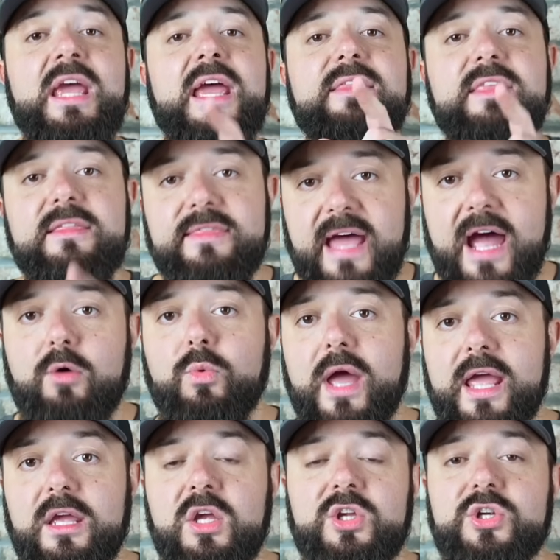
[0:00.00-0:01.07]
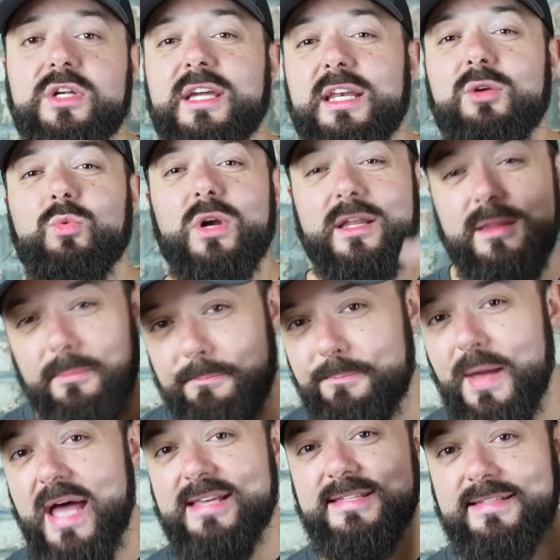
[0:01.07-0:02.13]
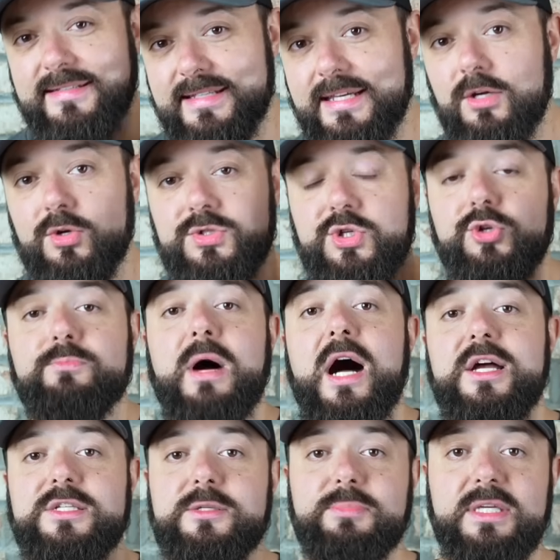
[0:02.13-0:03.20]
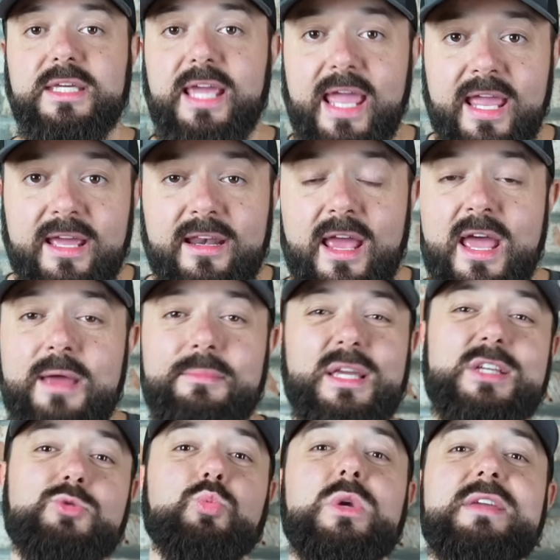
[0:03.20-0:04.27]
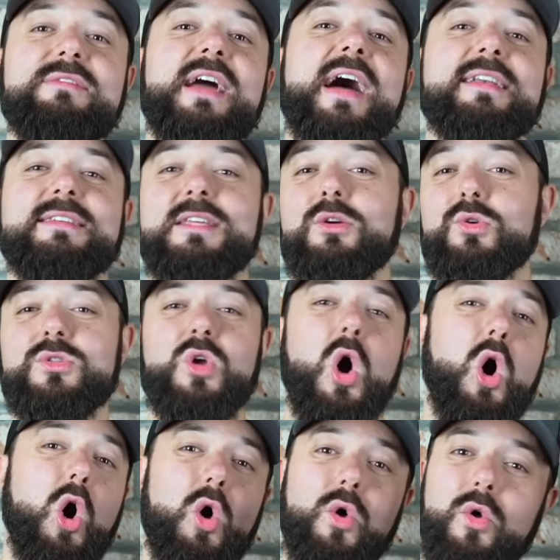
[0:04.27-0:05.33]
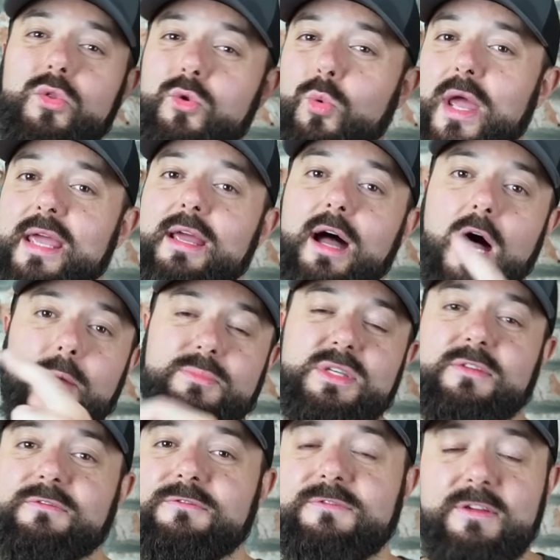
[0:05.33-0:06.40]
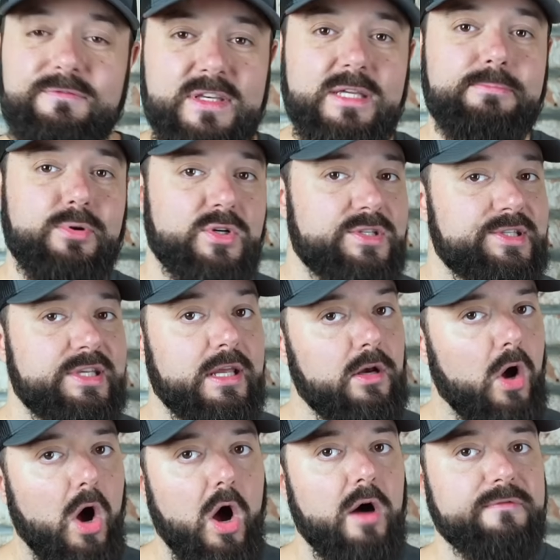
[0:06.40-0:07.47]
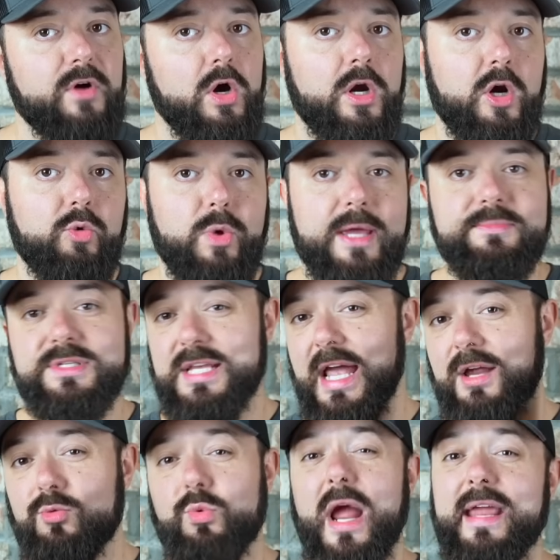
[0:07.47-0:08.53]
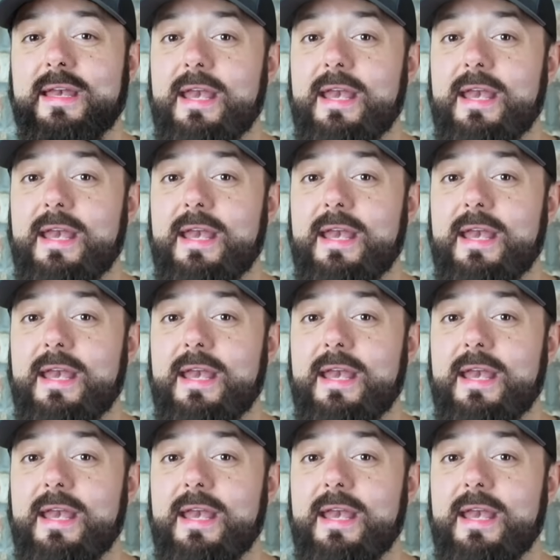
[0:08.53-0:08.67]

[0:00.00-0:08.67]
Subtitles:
and then that way you're getting one of the best deals you possibly can, because we've got deals all the way up to 50% off on our website right